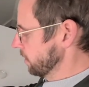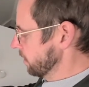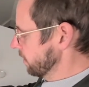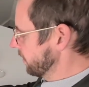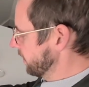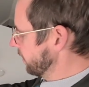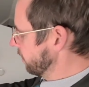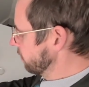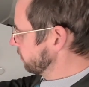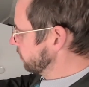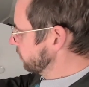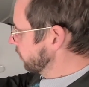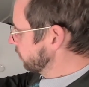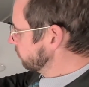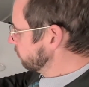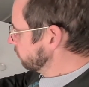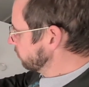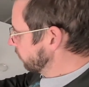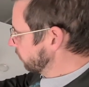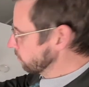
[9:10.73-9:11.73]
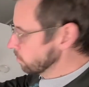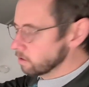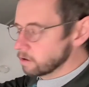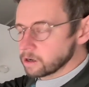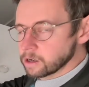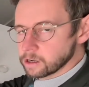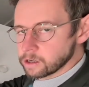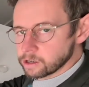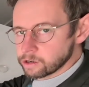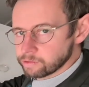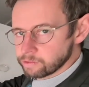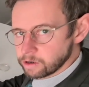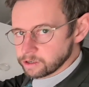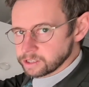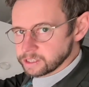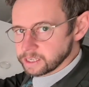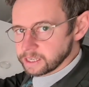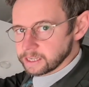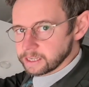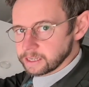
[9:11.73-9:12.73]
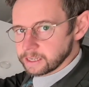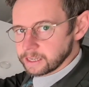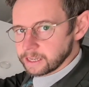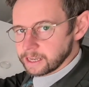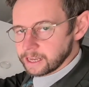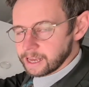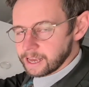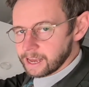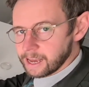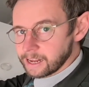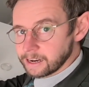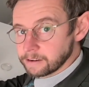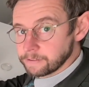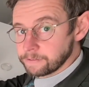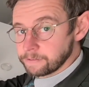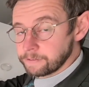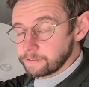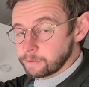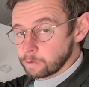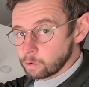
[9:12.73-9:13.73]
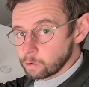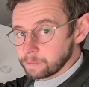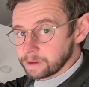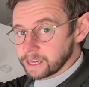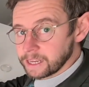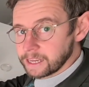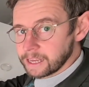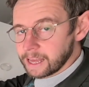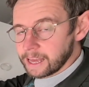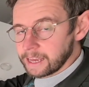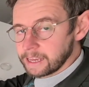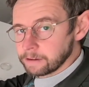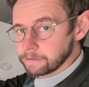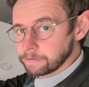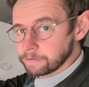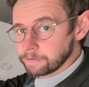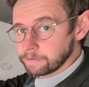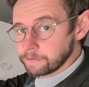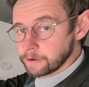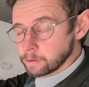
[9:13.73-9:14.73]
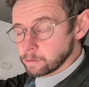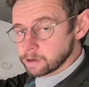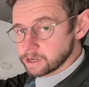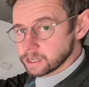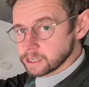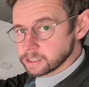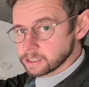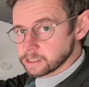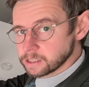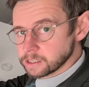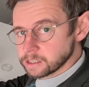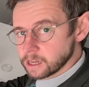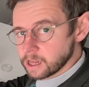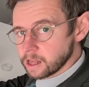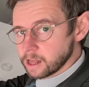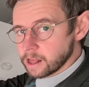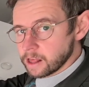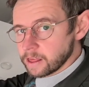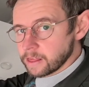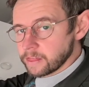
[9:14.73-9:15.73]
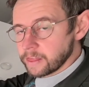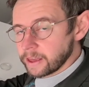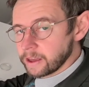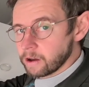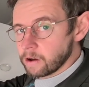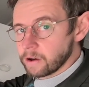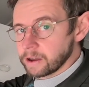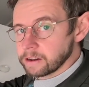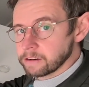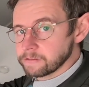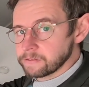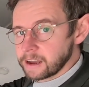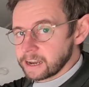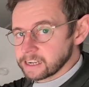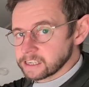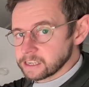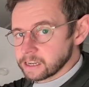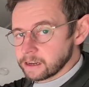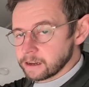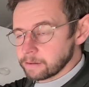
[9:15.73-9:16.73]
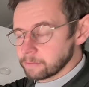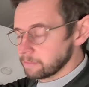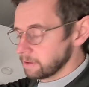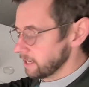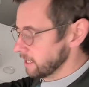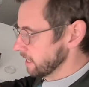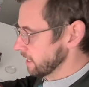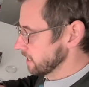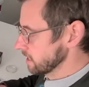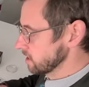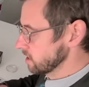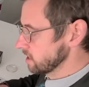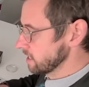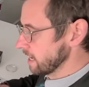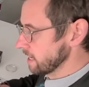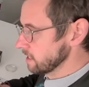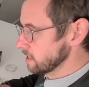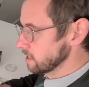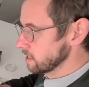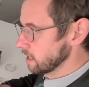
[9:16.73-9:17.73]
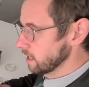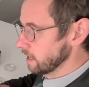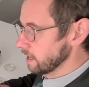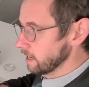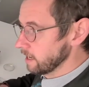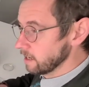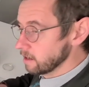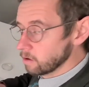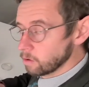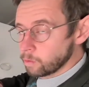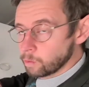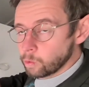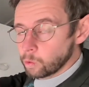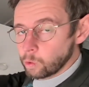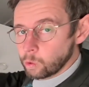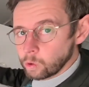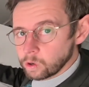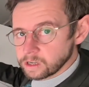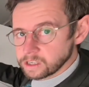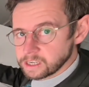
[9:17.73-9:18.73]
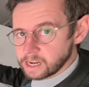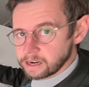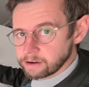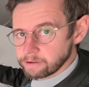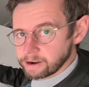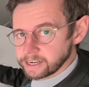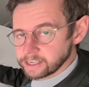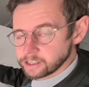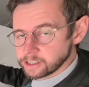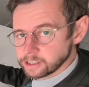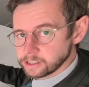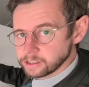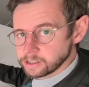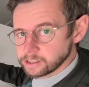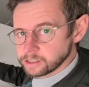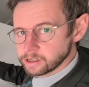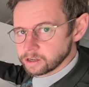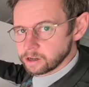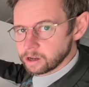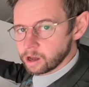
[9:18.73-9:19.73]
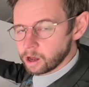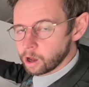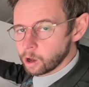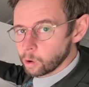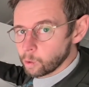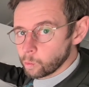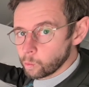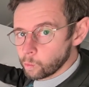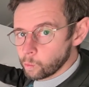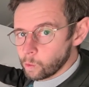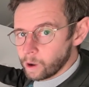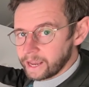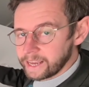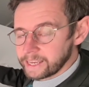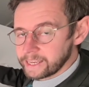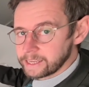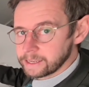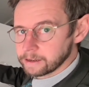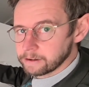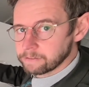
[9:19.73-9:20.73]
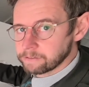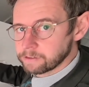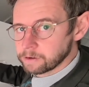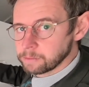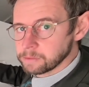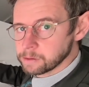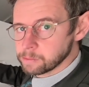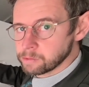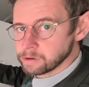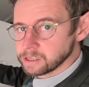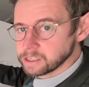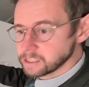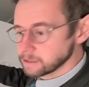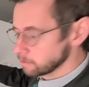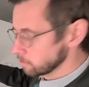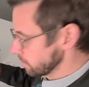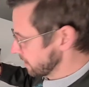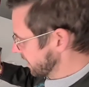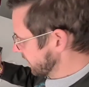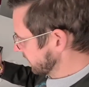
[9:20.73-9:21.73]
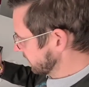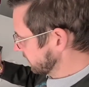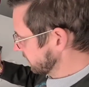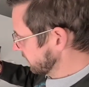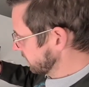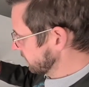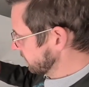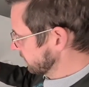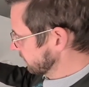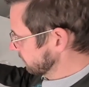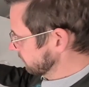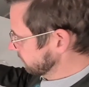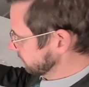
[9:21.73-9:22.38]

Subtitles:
They are no longer crossing and forming a focus. They are in fact being sent in all directions away from the principal axis.